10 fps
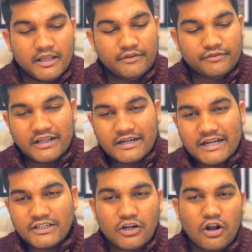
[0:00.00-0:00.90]
If the
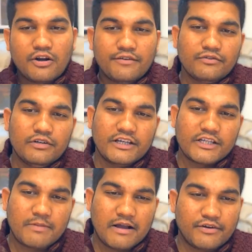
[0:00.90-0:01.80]
Rashi Lord of Gulika
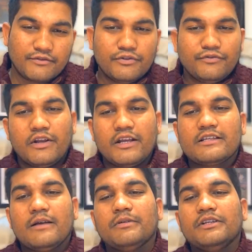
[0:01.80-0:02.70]
is powerful, for
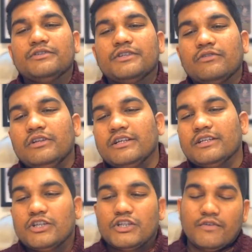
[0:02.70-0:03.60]
example, you say Gulika
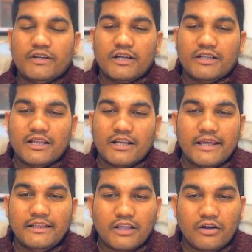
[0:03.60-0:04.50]
is situated in the
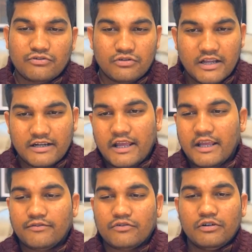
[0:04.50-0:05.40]
ninth house, so that I
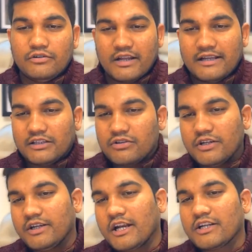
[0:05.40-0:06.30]
have told you, ninth house
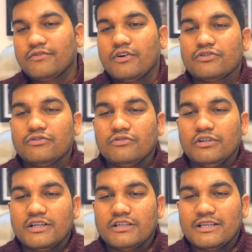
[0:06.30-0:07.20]
indicates fortune.
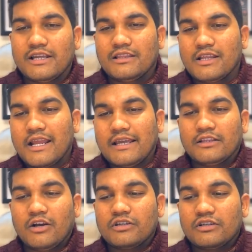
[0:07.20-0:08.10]
Gulika is there in the ninth
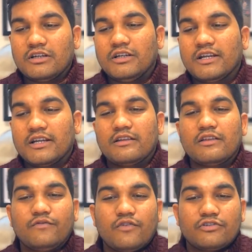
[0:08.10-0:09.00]
house, it indicates that
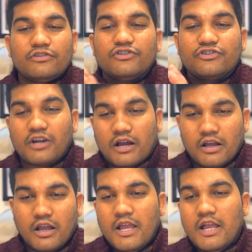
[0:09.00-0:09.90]
the fortune is struck.
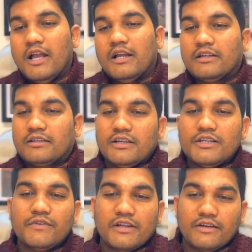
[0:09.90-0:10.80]
Nothing
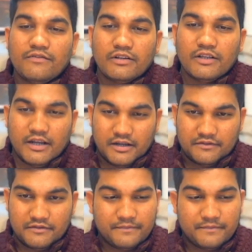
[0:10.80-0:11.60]
is working for the native.